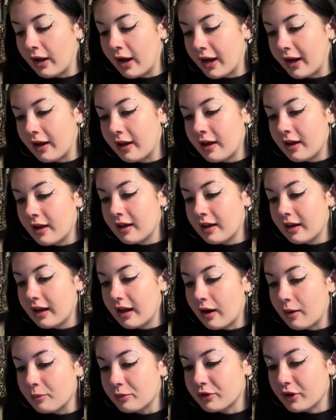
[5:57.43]
Like,
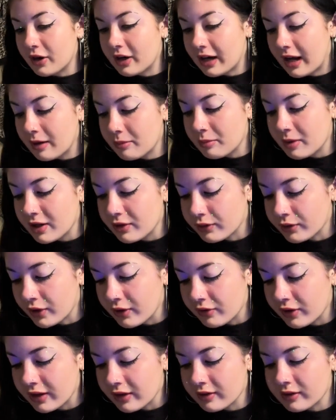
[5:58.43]
I'm so glad me and
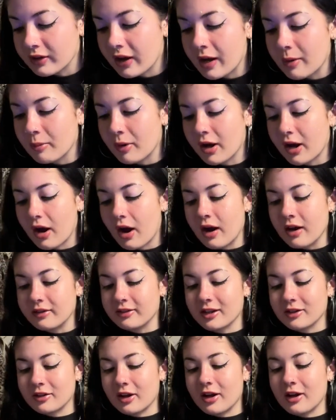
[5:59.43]
Sophie are the same. Like, I
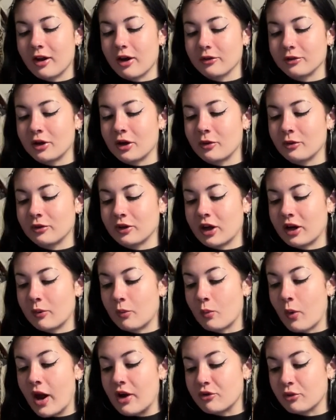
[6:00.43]
said to her last night, I was like,
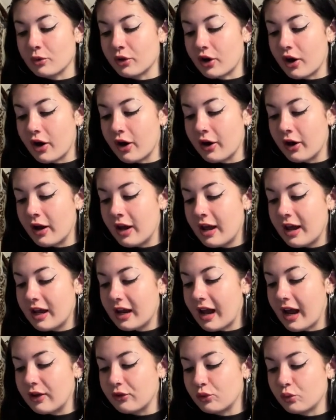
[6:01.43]
where do you want to go
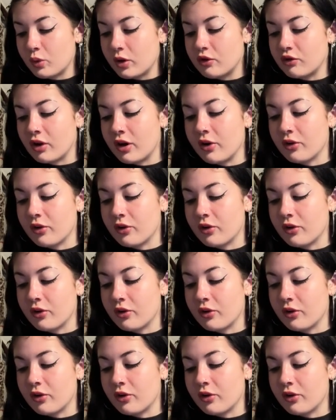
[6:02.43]
get a sweet treat